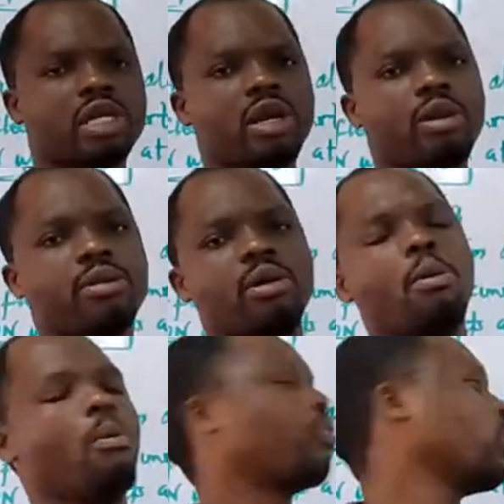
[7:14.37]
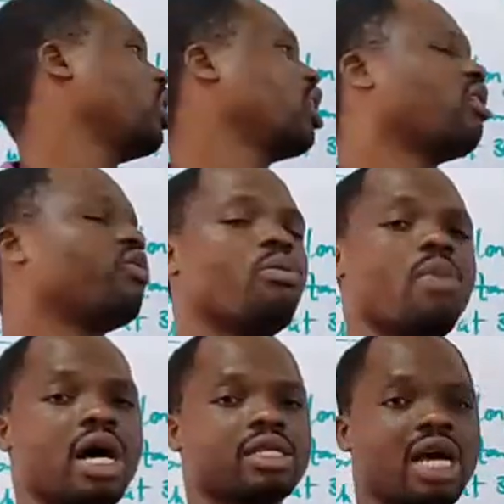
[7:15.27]
The product of the
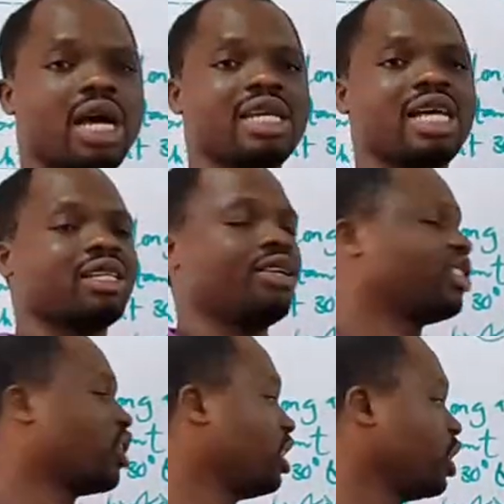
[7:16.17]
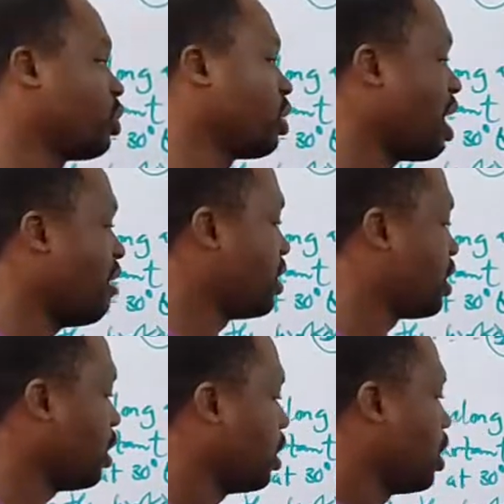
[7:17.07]
mass and the acceleration due to
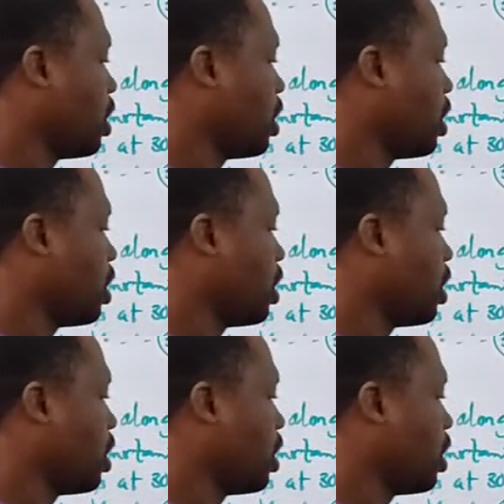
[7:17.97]
gravity.